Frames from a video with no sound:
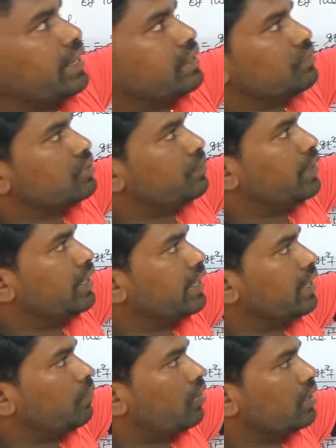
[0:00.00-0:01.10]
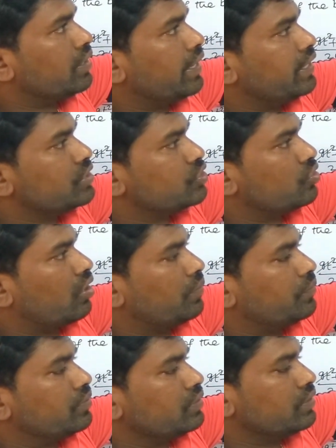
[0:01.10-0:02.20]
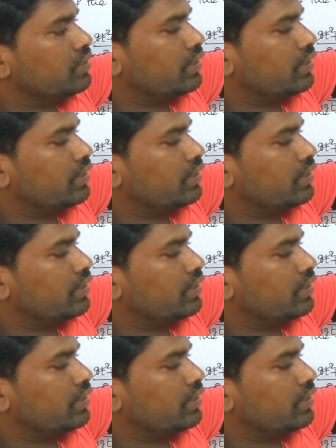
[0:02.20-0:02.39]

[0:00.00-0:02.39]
height of the building, a ball A is dropped and